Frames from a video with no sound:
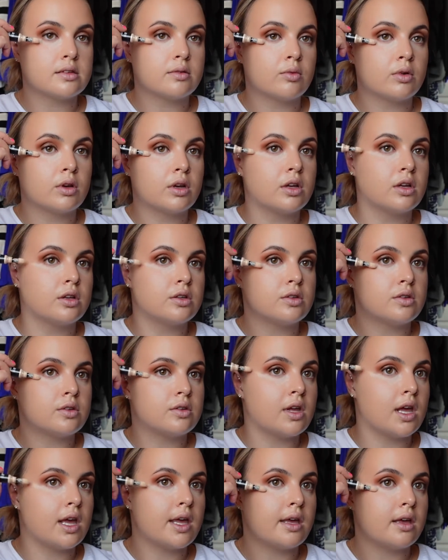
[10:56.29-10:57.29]
I'm going to just
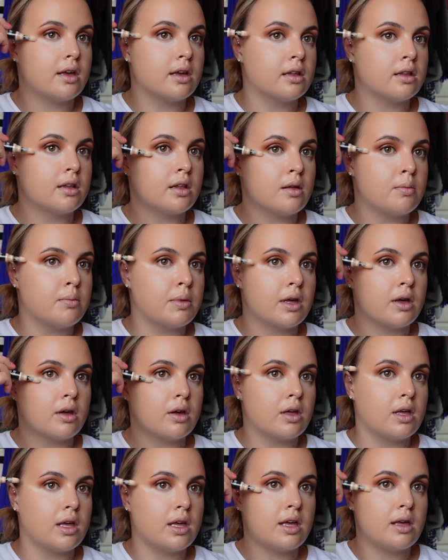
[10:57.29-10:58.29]
take a little bit
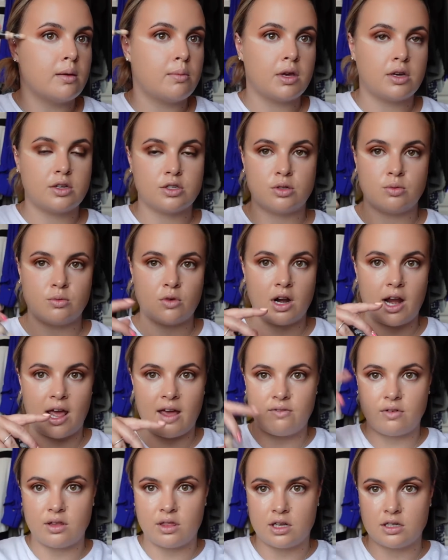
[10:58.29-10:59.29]
here because you want
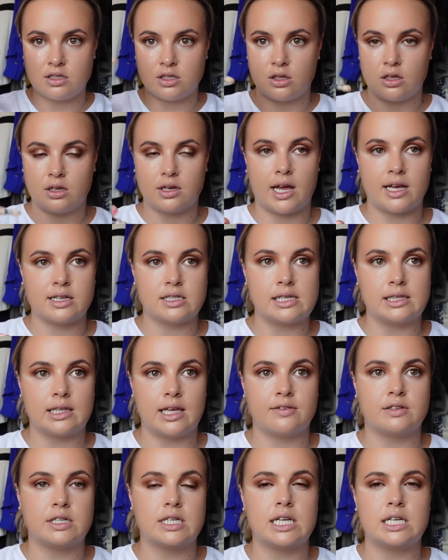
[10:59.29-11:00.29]
everything to look nice and
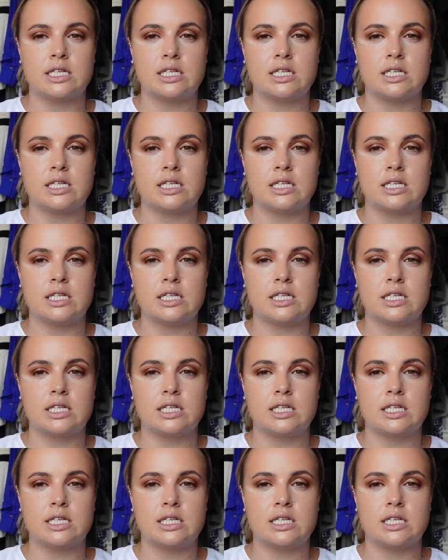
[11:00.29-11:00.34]
lifted.